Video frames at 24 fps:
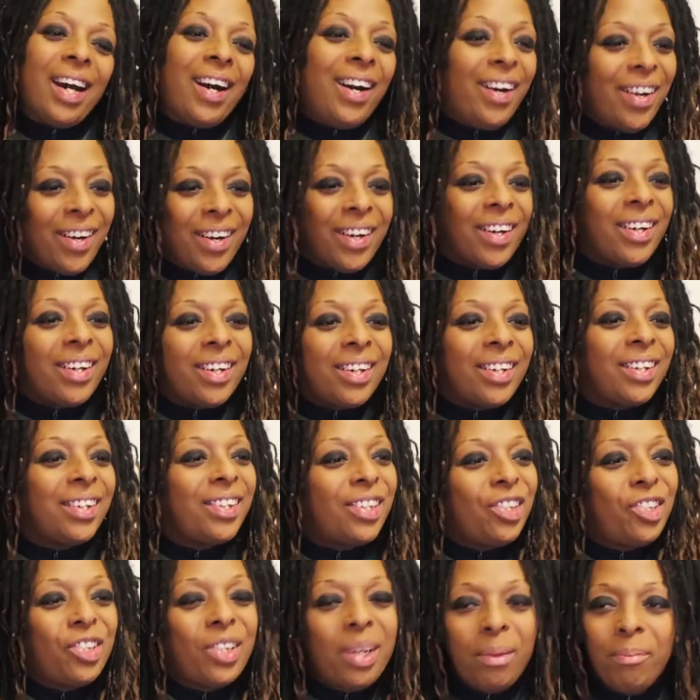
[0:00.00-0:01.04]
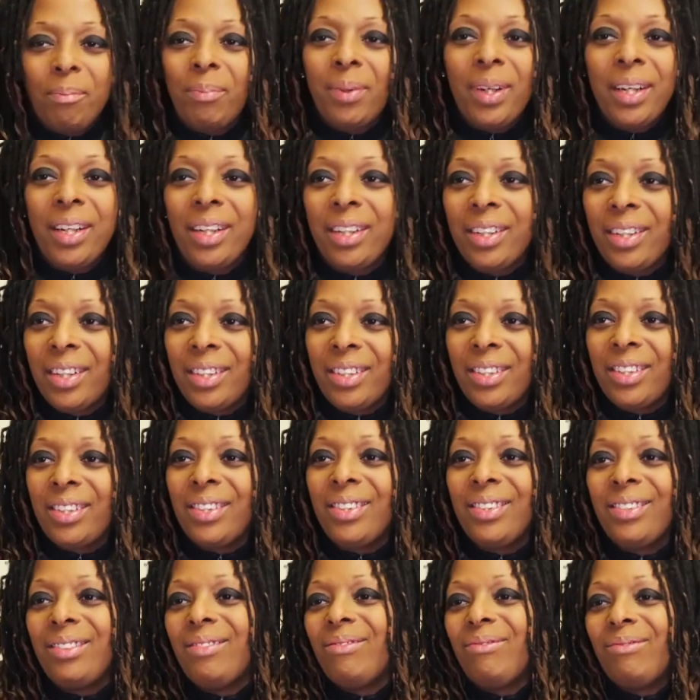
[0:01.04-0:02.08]
are jumping
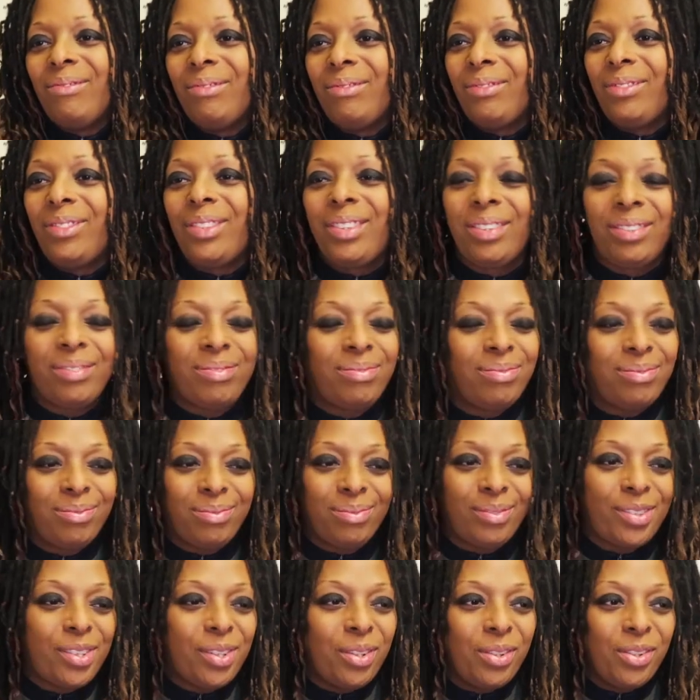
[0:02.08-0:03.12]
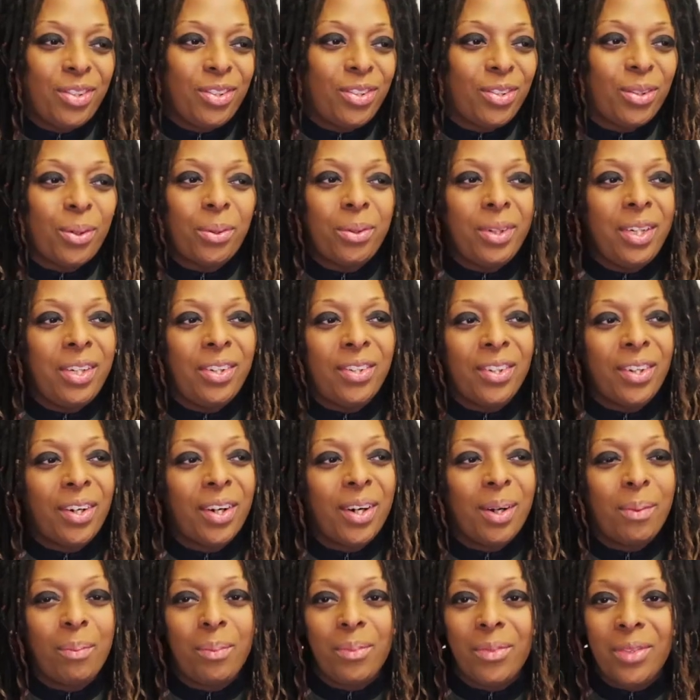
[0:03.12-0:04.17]
into Sony's
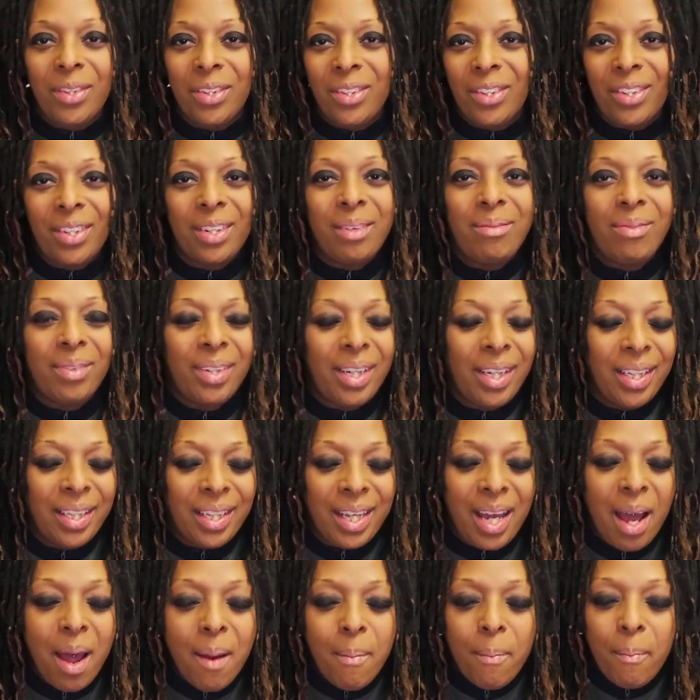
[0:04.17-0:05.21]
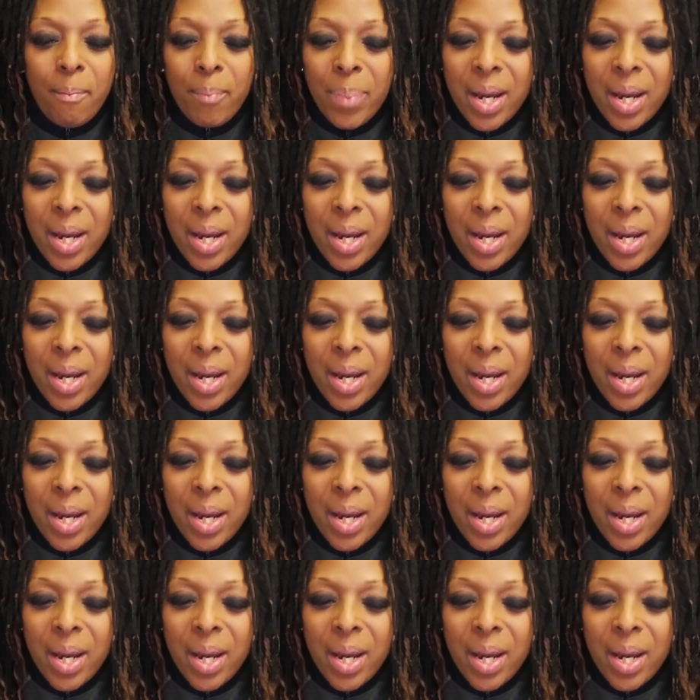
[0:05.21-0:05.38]
arms and stuff like that.